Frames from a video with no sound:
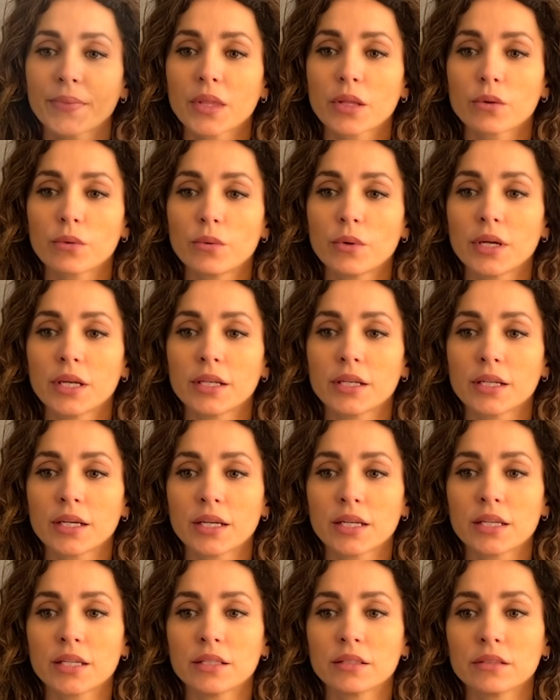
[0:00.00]
when
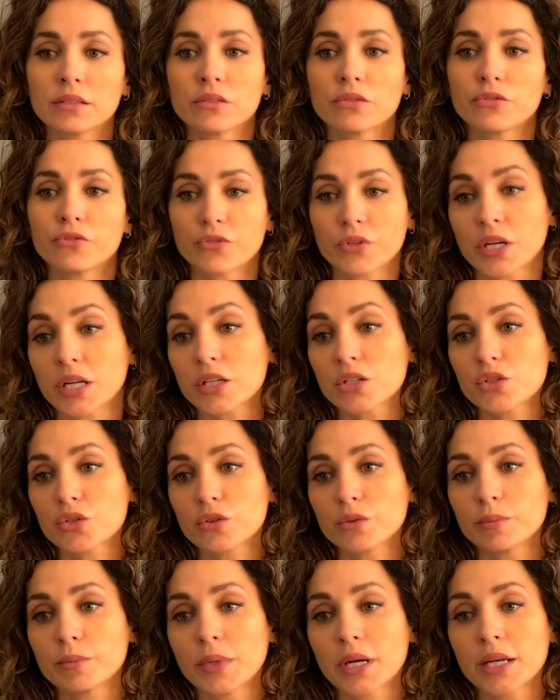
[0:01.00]
I fractured
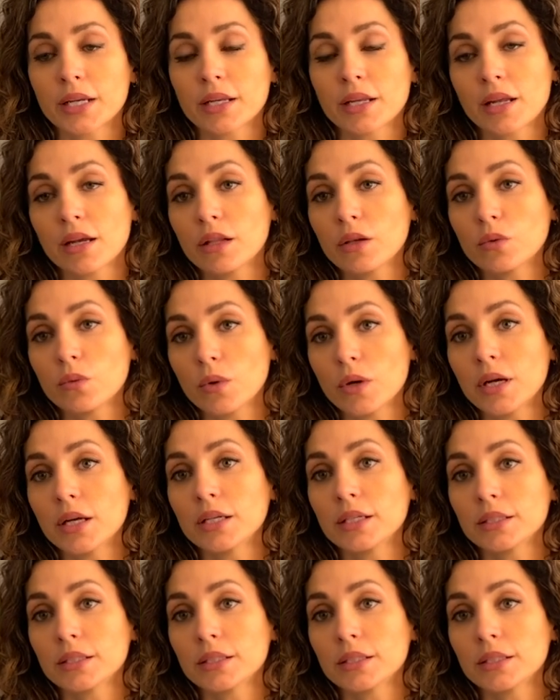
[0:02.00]
my L1